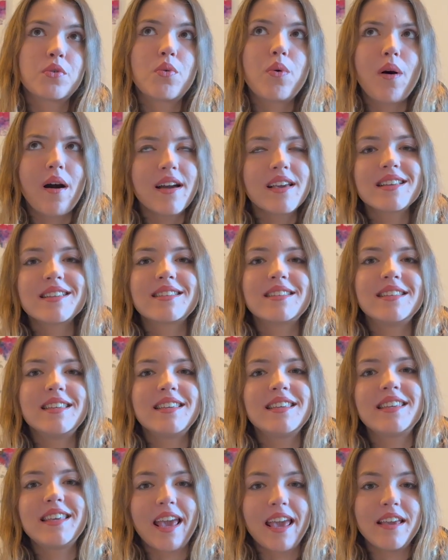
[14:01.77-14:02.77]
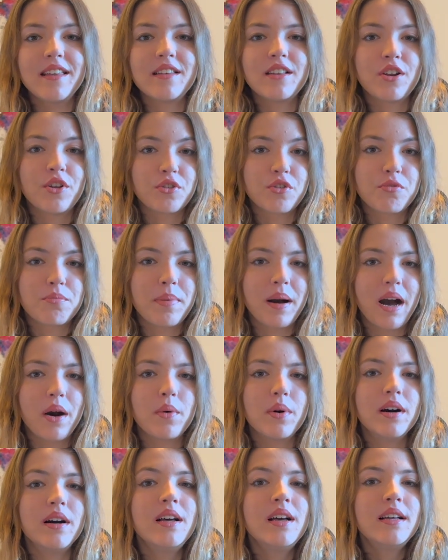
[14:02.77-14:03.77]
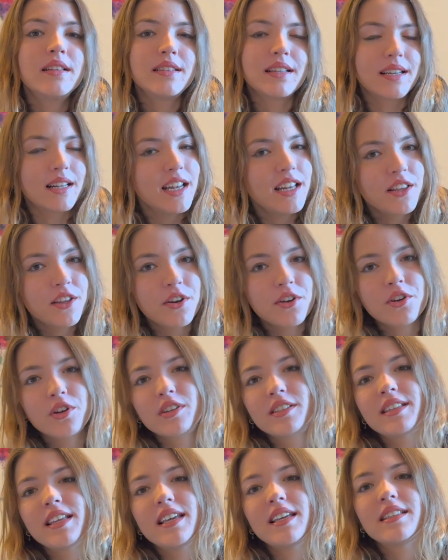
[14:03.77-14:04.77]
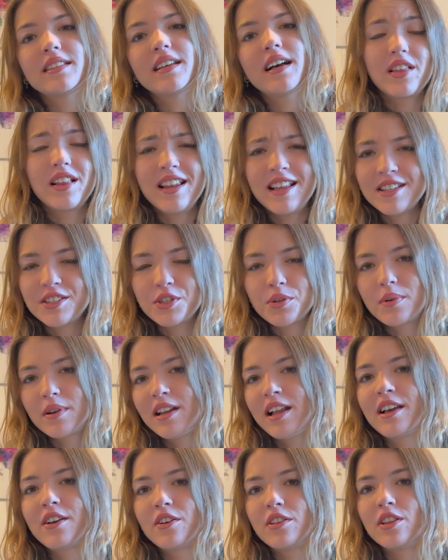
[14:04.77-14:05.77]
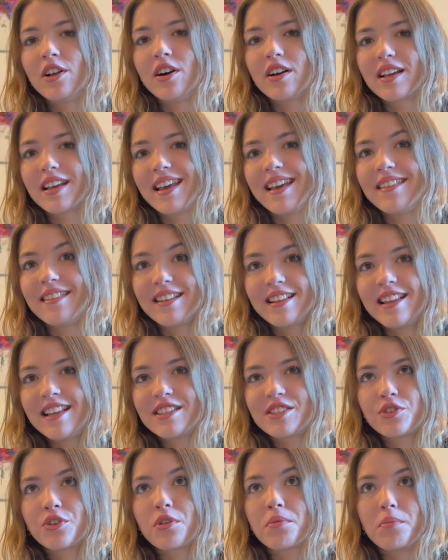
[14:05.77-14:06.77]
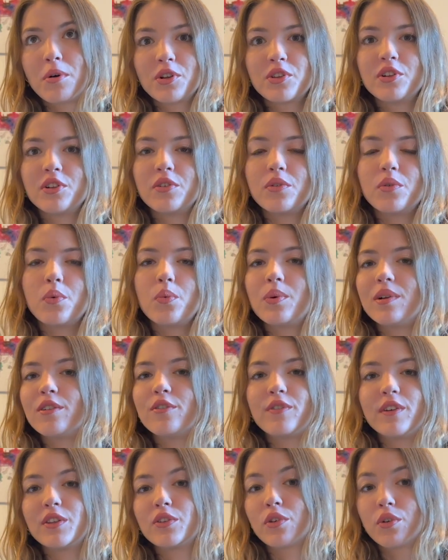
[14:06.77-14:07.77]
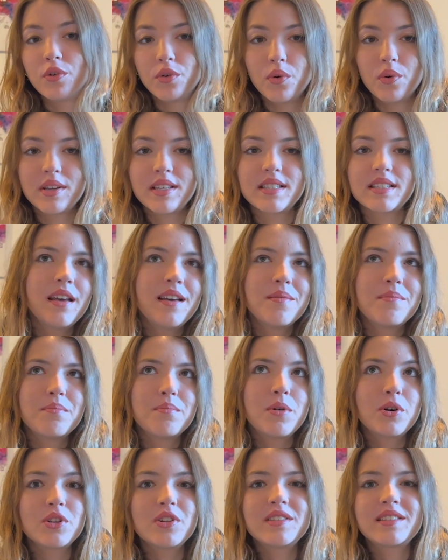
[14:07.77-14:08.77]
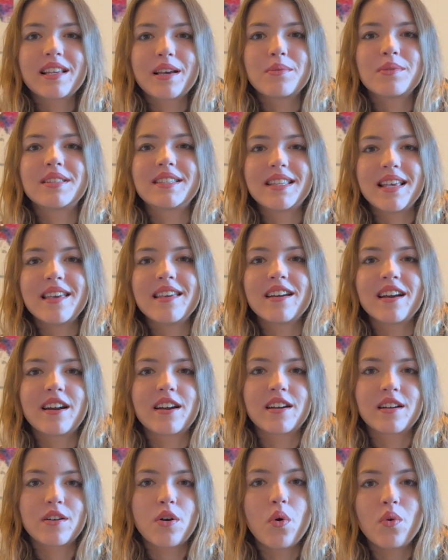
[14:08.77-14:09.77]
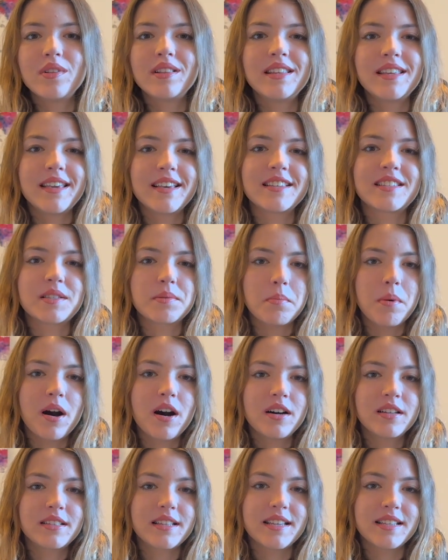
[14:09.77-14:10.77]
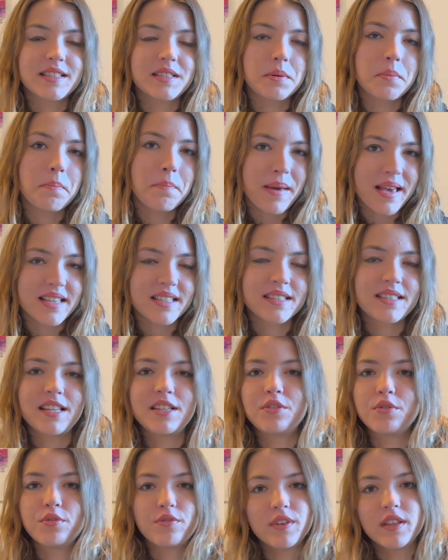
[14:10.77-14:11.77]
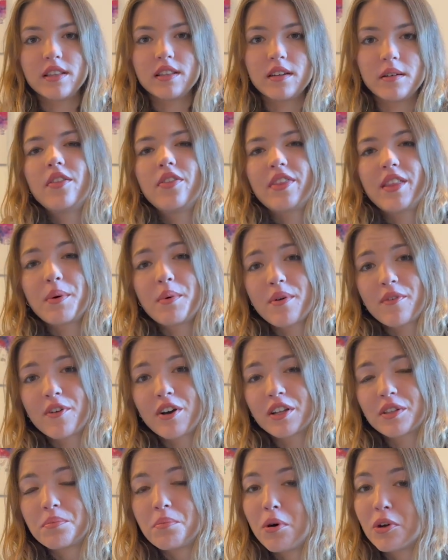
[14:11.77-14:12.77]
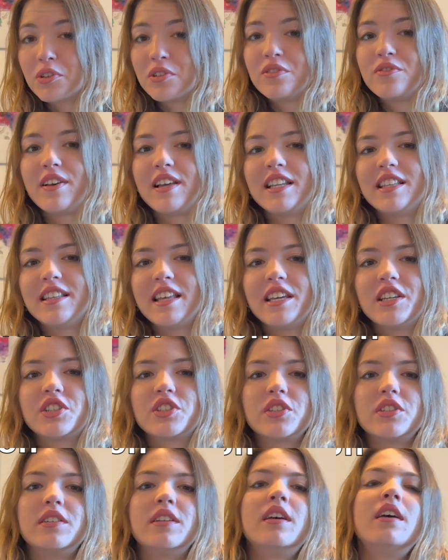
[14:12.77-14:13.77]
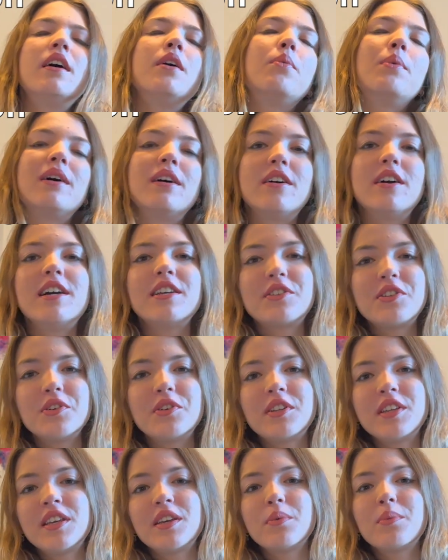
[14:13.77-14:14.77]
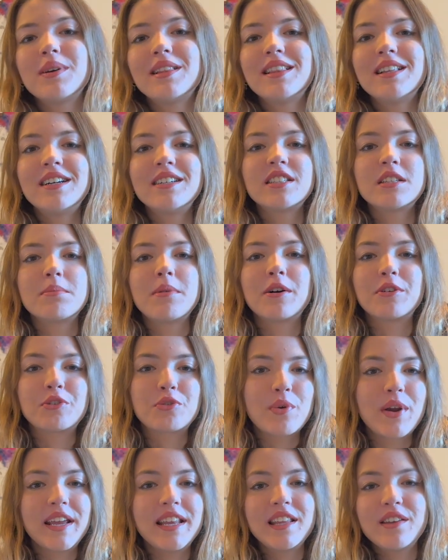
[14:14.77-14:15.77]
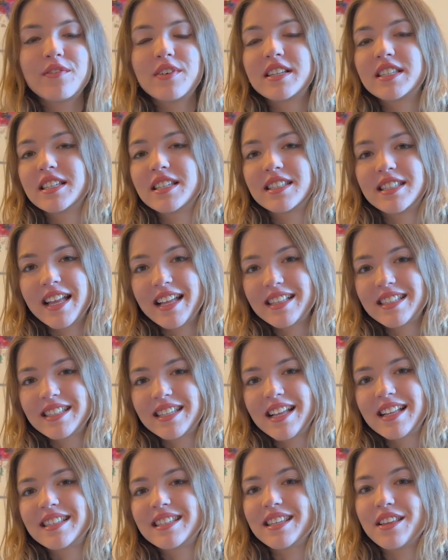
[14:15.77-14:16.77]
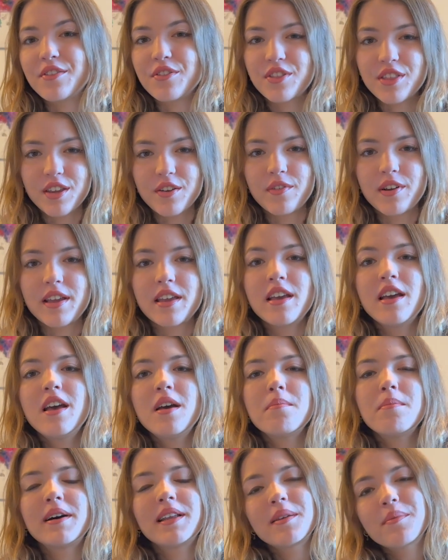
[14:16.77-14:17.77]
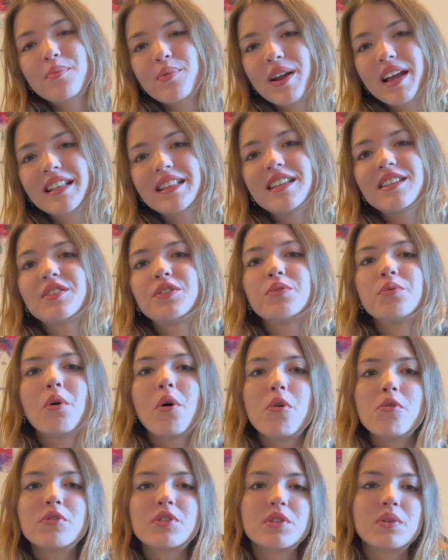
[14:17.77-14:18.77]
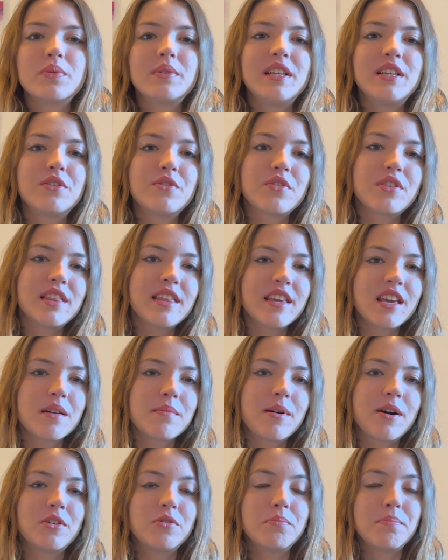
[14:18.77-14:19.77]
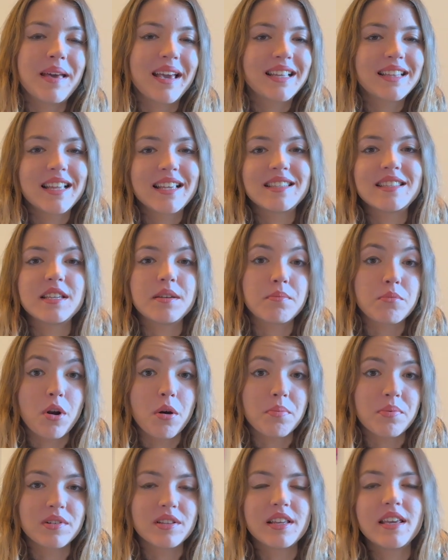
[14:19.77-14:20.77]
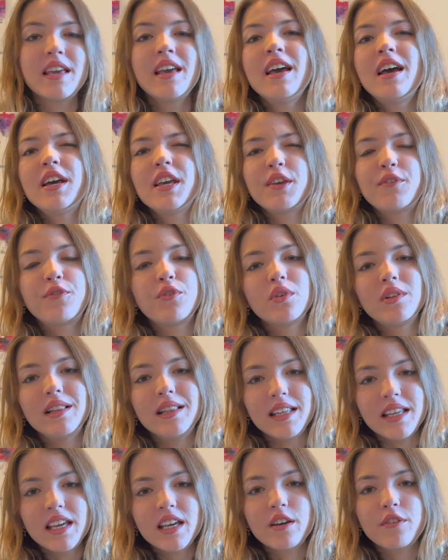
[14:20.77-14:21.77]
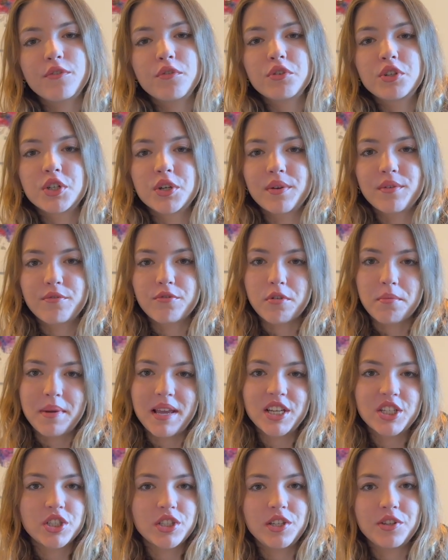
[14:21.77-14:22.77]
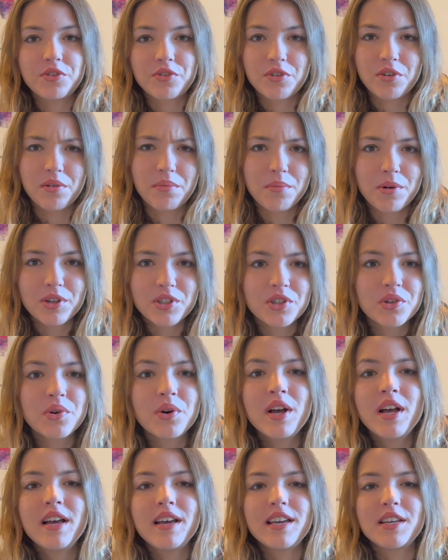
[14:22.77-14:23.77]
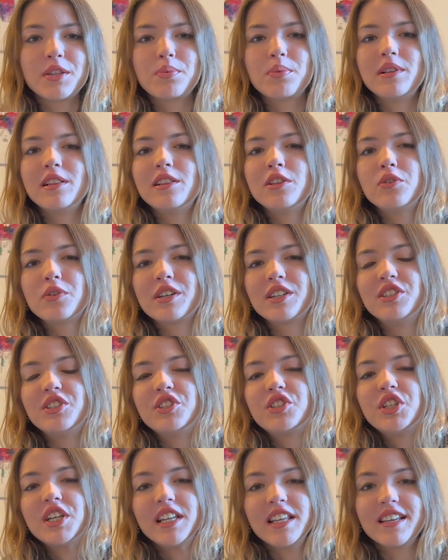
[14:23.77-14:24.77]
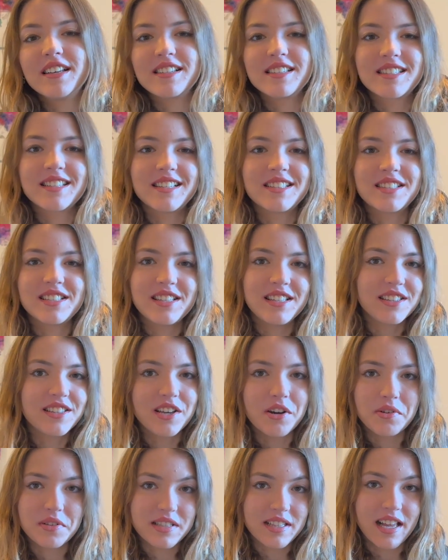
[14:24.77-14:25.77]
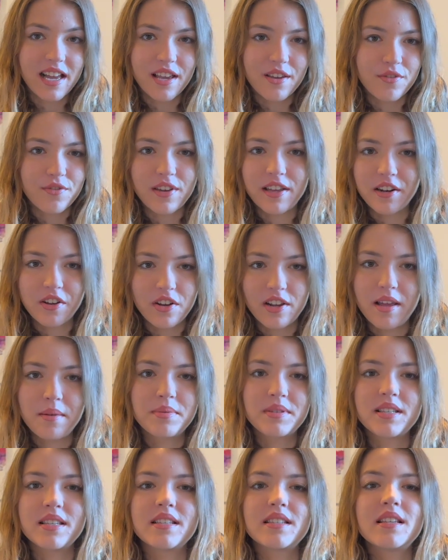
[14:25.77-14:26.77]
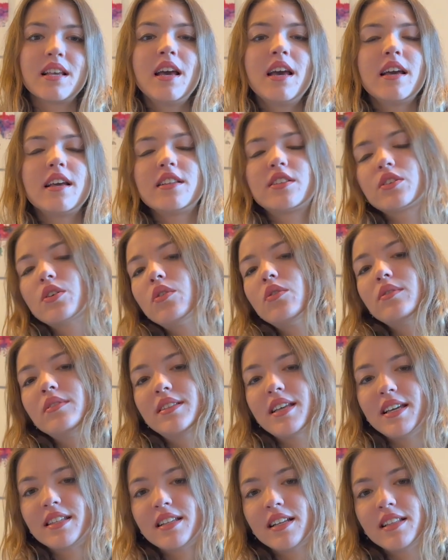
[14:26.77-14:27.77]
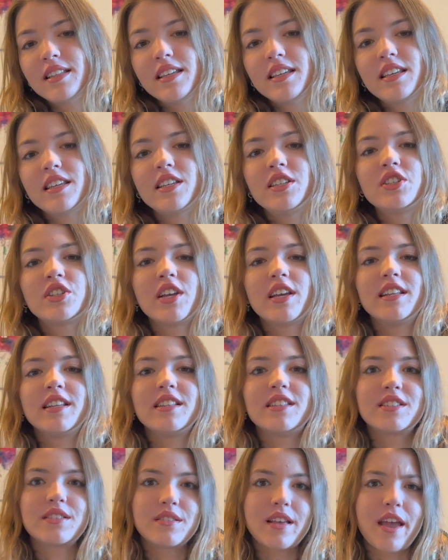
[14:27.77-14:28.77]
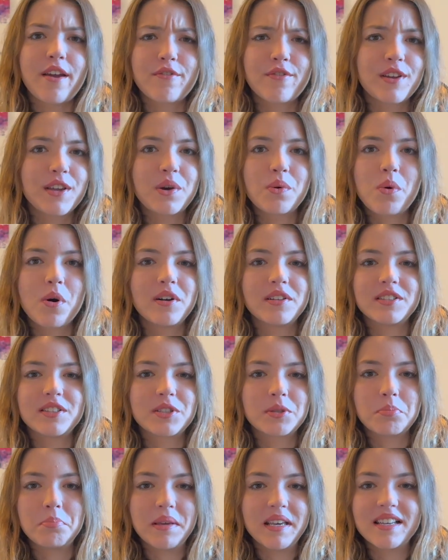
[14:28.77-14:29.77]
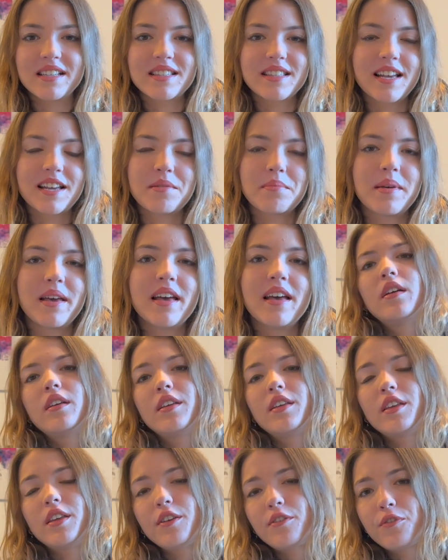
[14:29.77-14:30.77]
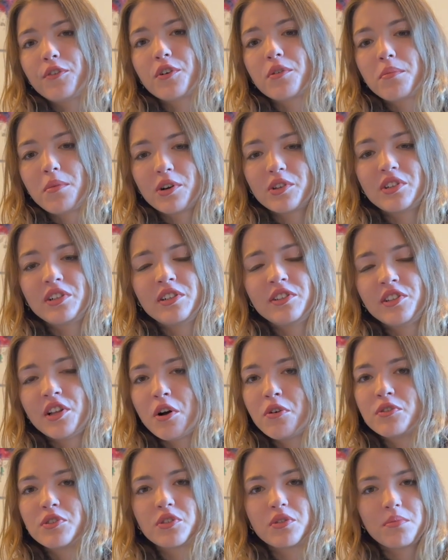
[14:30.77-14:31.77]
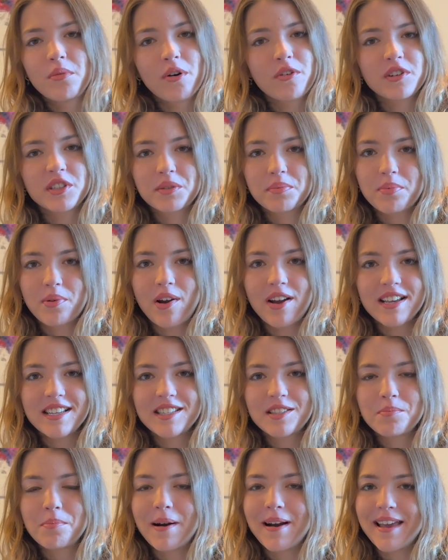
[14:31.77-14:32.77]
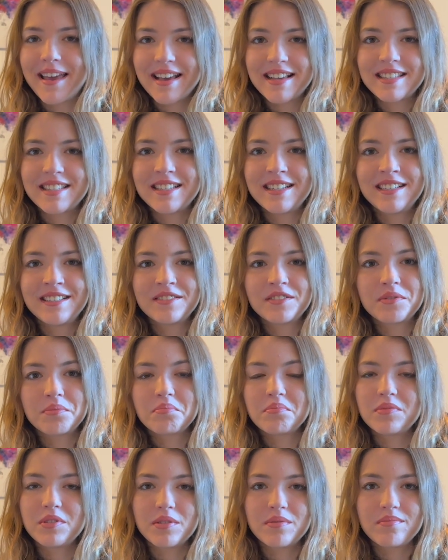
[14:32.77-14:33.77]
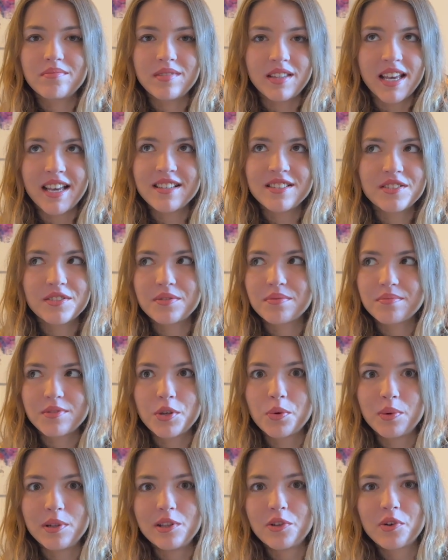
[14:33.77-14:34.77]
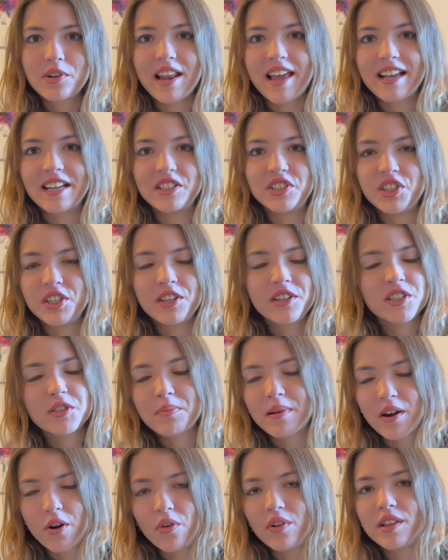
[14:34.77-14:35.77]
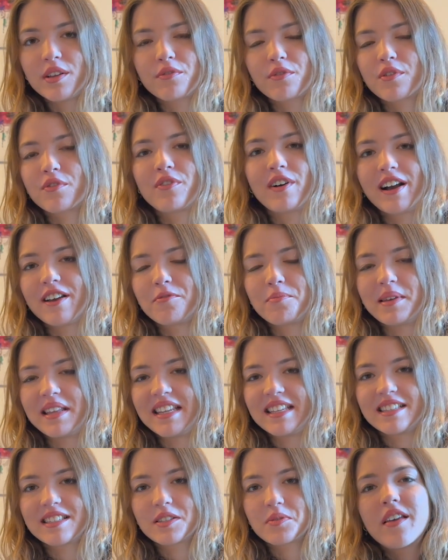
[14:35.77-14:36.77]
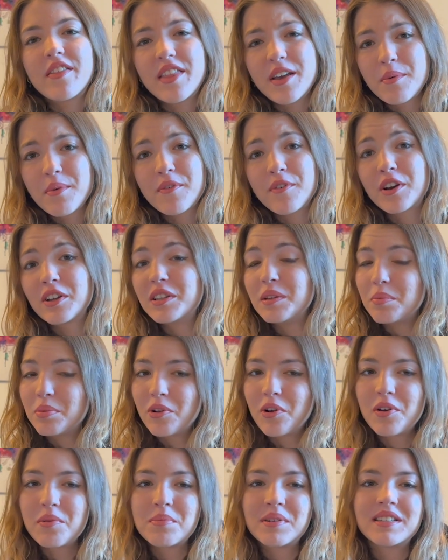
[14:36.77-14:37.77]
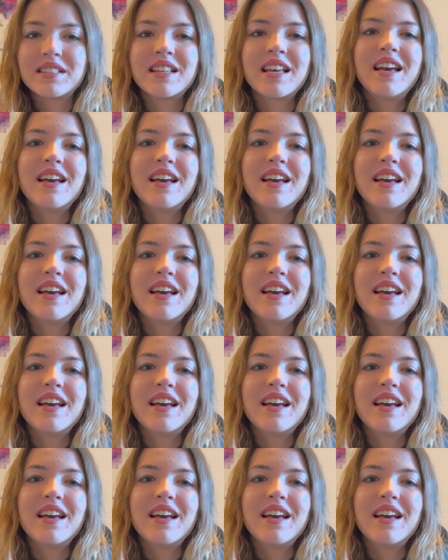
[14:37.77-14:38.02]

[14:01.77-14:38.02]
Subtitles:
quietly gain a lot of power. The cleaner your data, the less you rely on luck, and the less your model will fit on noise. Models, I would say, are only as smart as the mess that you feed them. Then we've got model validation. Well, at uni, we learned about training versus test sets in theory. But in practice, you also need to think about backtesting properly. If you leak future information into your model, it will look genius until it goes live and collapses. It's called data leakage, and it's every quant's biggest nightmare. If your model knows tomorrow's price by accident, yes, you will look like a genius, but only for 5 minutes. And then we've got deployment.